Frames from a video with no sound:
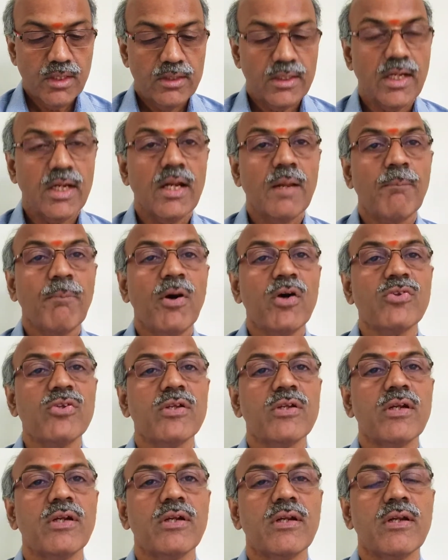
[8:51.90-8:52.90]
The
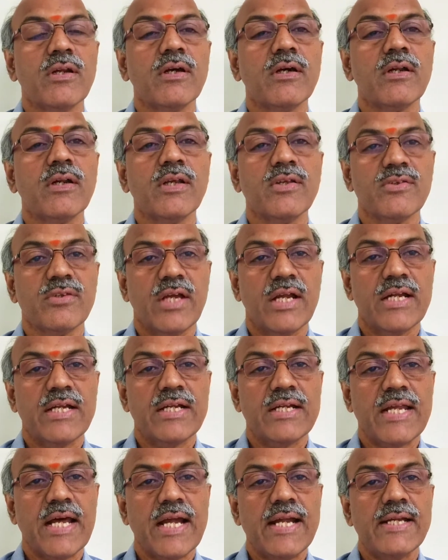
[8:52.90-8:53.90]
depositor is
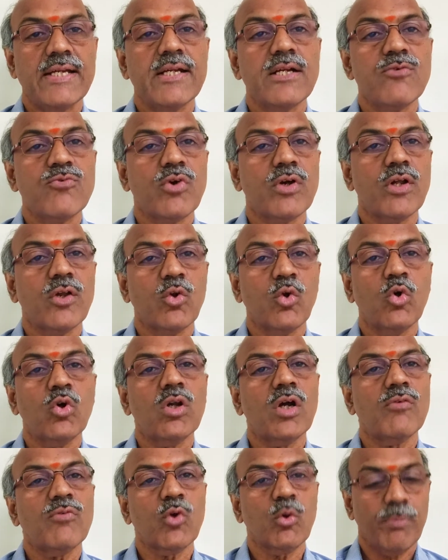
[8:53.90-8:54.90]
entitled for a loan
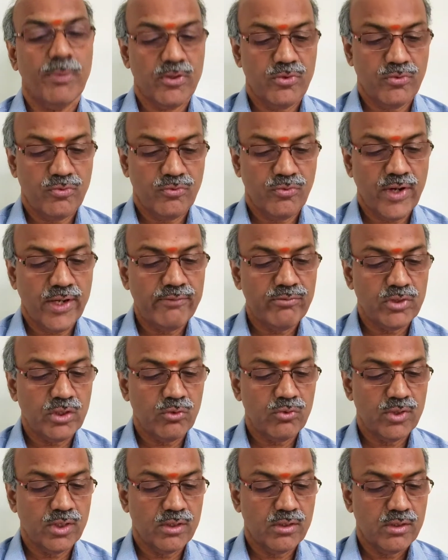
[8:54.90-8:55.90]
of rupees
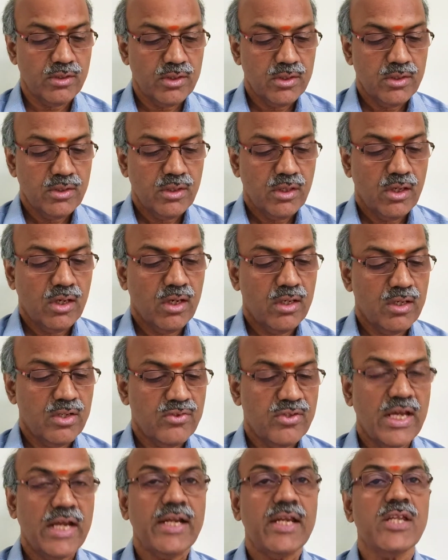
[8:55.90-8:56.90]
5,000 on
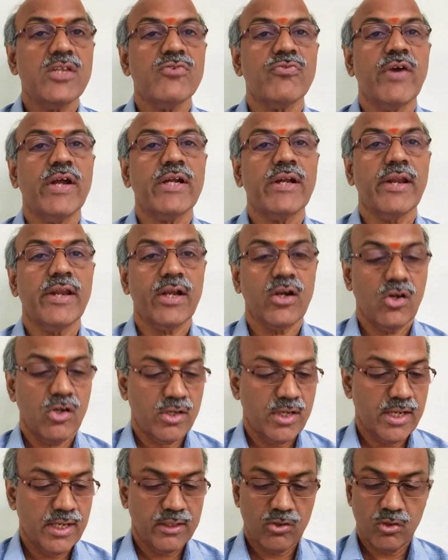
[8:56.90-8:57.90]
satisfactory
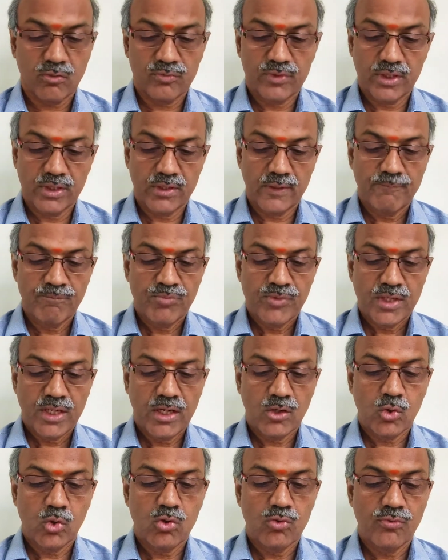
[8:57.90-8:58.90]
conduct of the
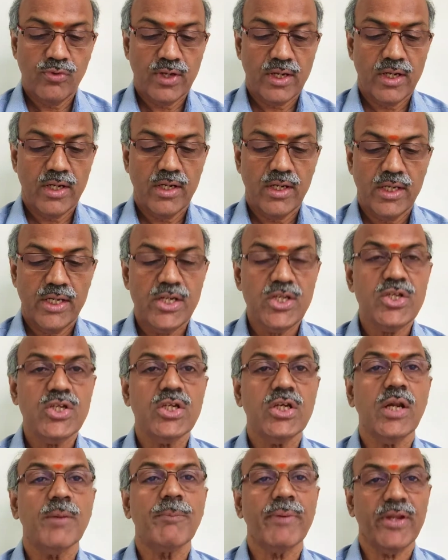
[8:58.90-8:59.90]
account for an
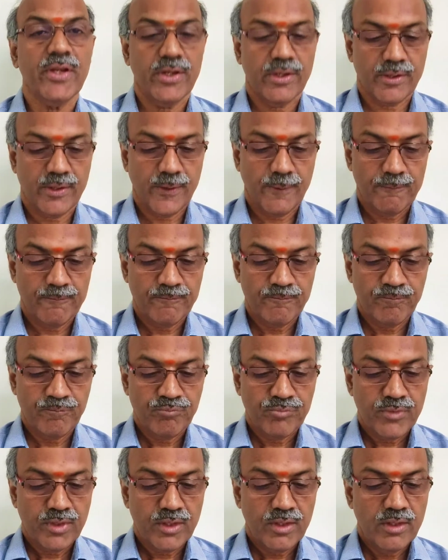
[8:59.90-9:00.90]
initial period.
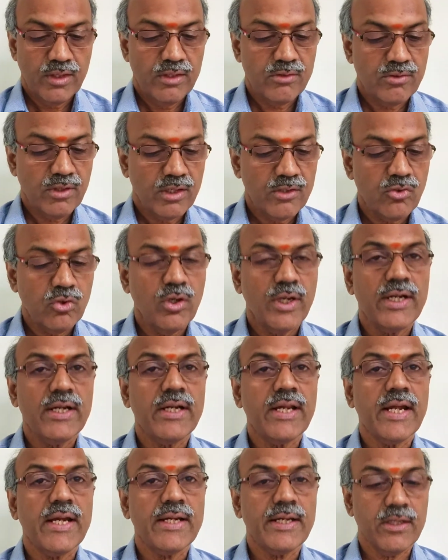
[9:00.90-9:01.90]
He is also
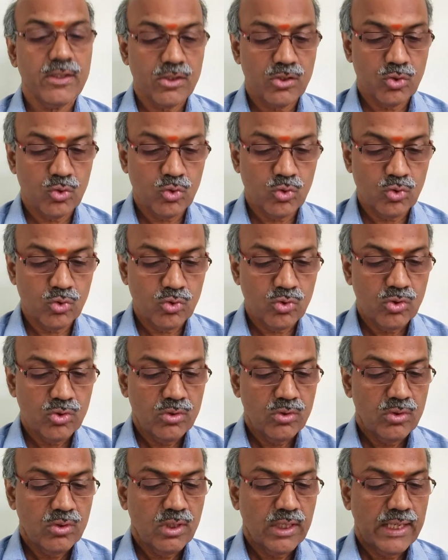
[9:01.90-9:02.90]
entitled to
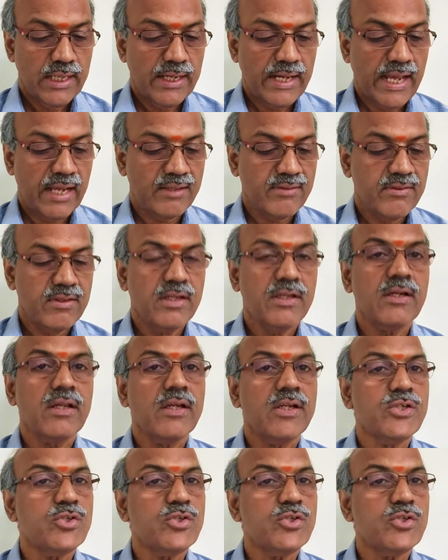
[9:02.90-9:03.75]
an accidental